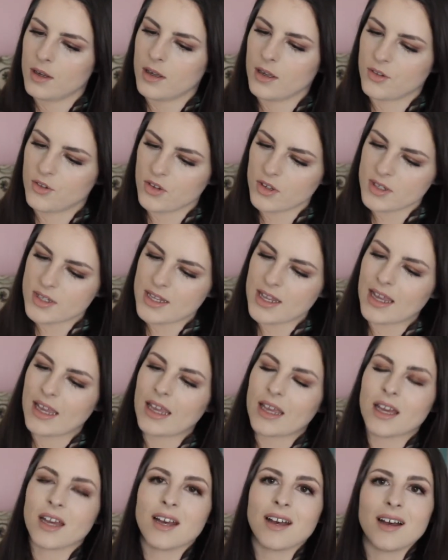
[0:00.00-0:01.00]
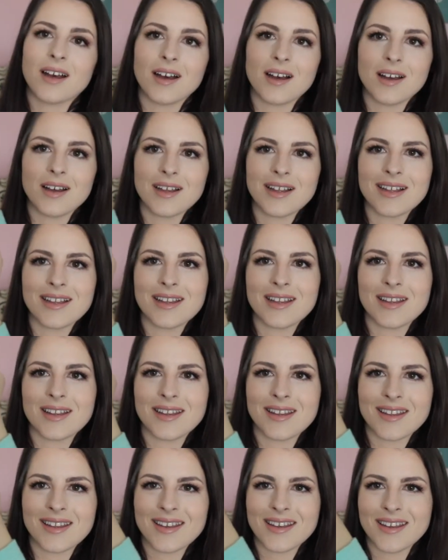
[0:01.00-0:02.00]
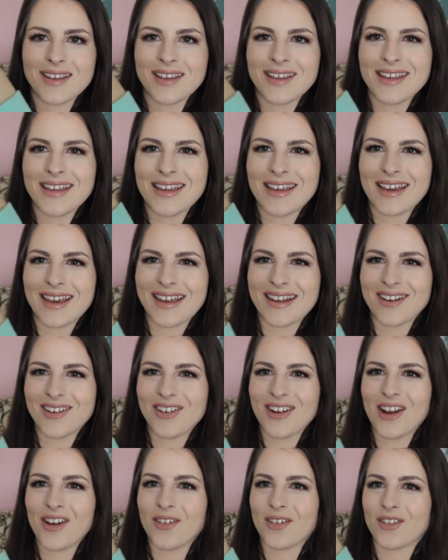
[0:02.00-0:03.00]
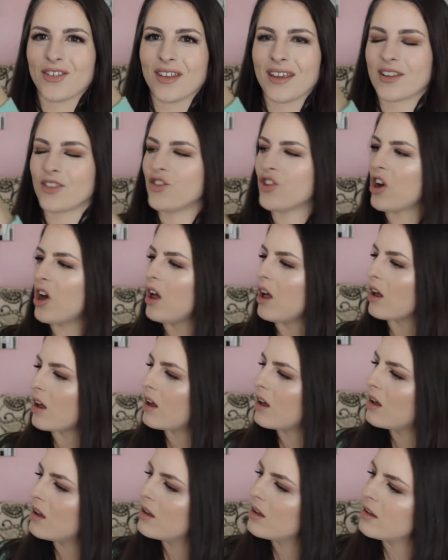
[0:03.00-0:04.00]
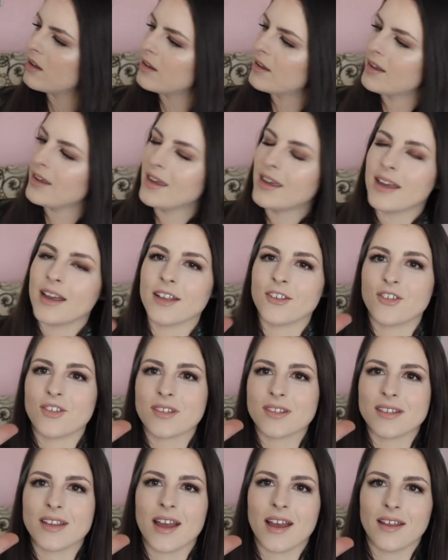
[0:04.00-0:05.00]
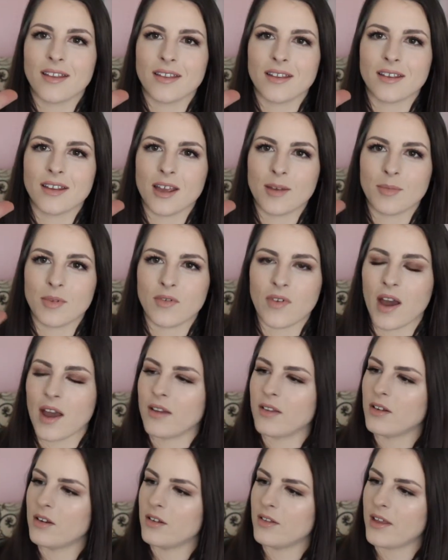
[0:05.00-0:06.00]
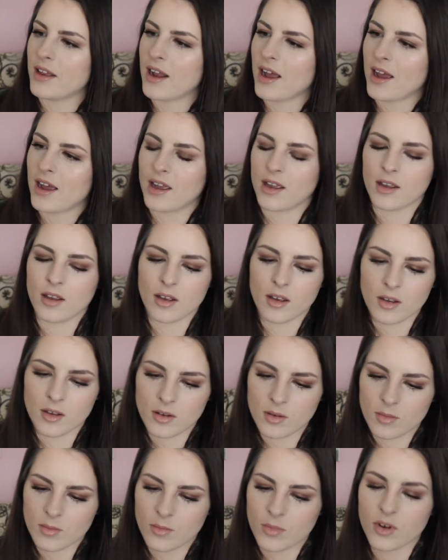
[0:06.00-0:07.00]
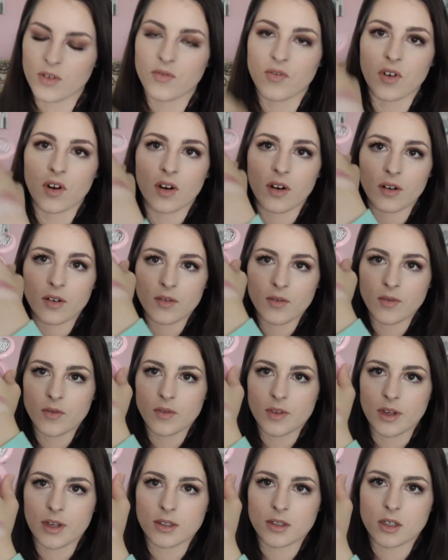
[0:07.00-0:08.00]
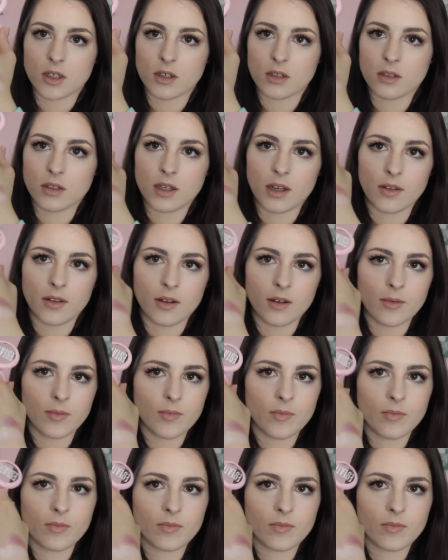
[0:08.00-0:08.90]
It's just like, I don't know, it's like chalk. It's just not the type of highlighter that I prefer. That's all, down there.